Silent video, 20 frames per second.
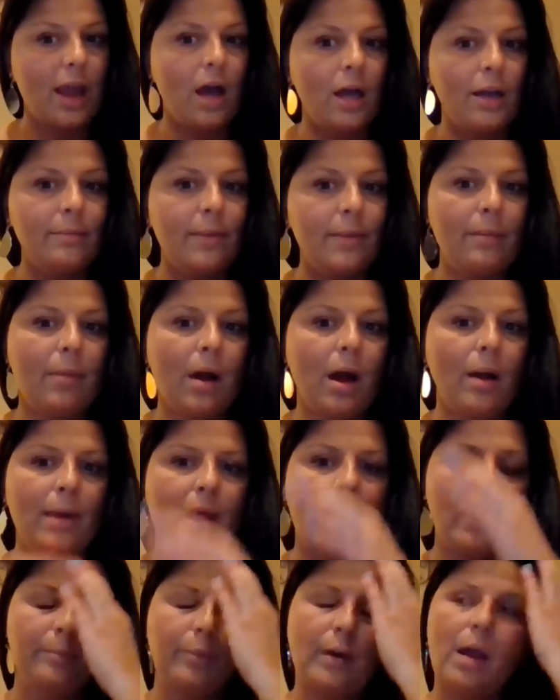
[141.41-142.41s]
And my mom
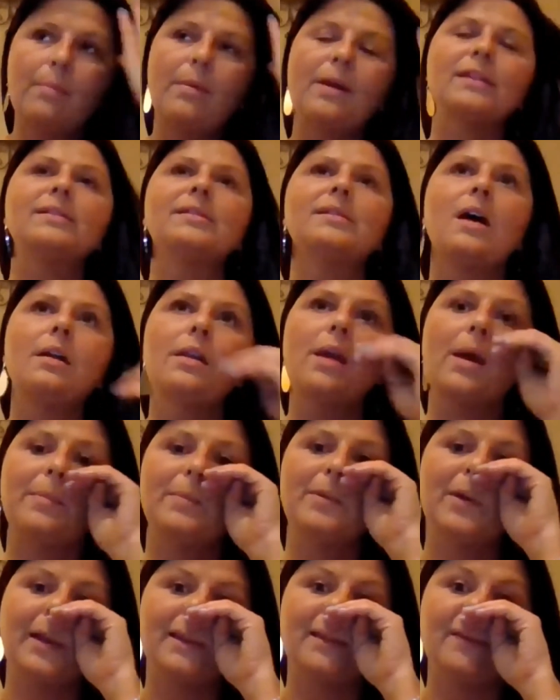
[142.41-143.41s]
had brought my son
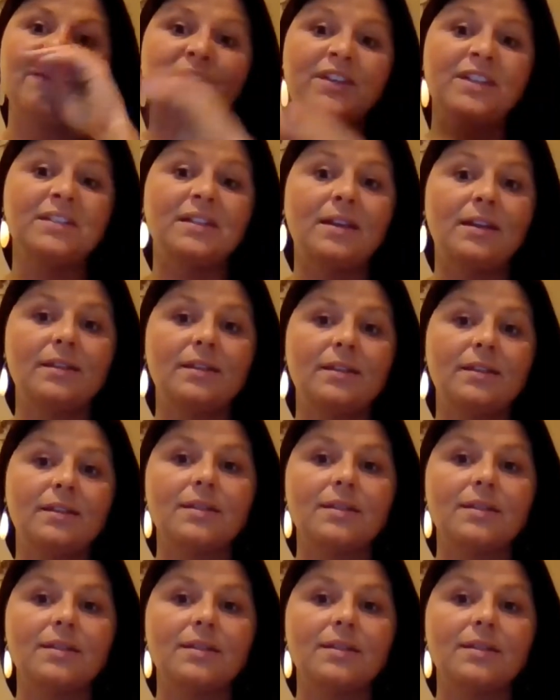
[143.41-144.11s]
up during the visit.